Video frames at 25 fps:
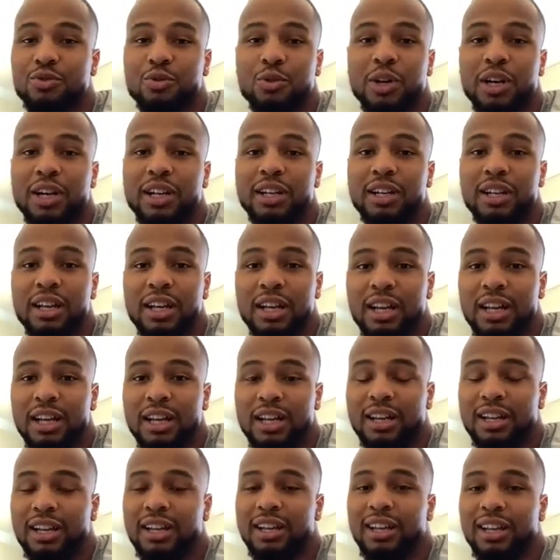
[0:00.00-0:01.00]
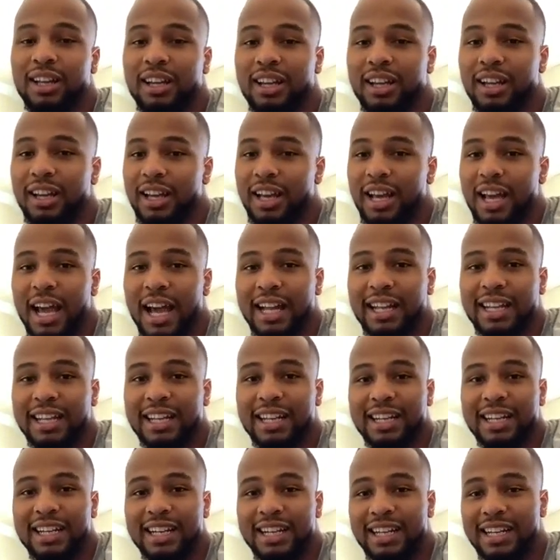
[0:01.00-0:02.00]
one at the
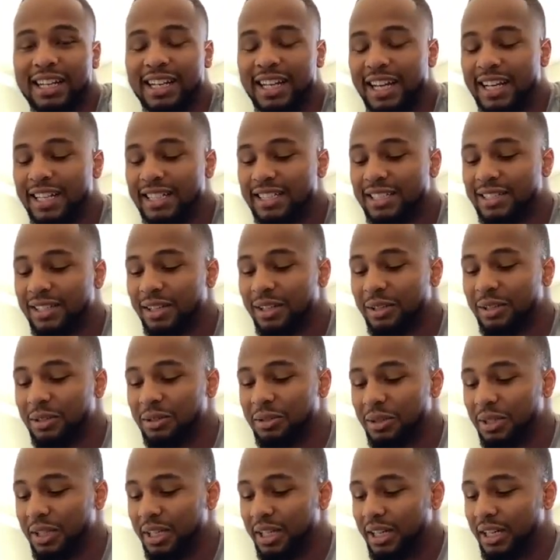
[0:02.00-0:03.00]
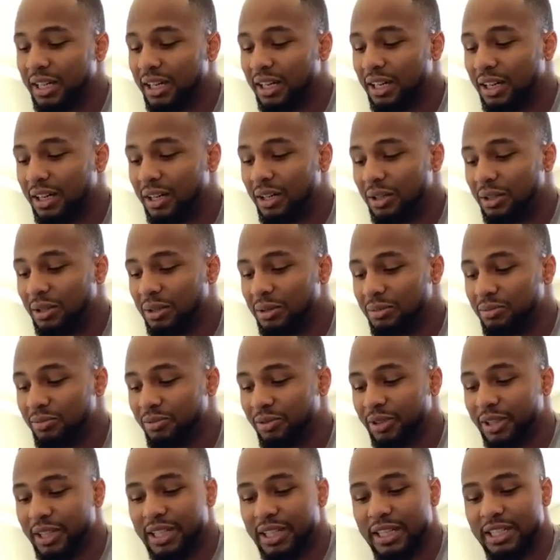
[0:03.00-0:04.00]
end of the day. So,
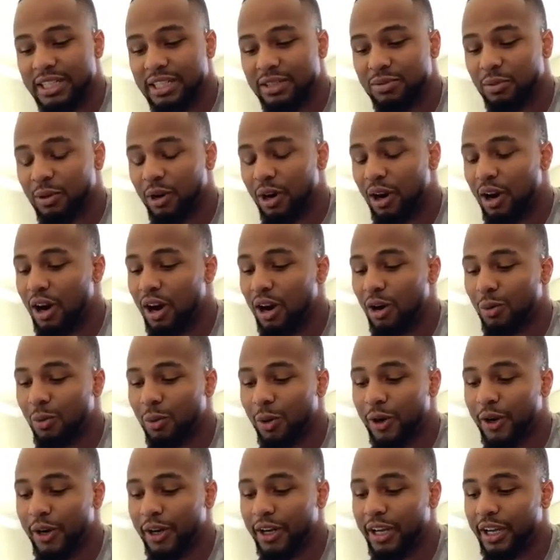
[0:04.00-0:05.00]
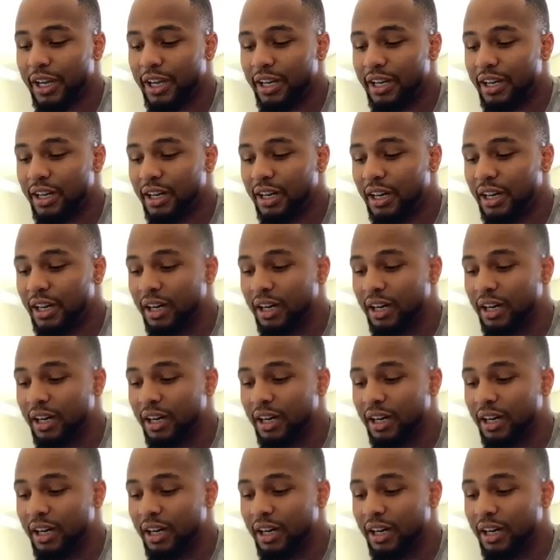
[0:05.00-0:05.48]
really just with hard work and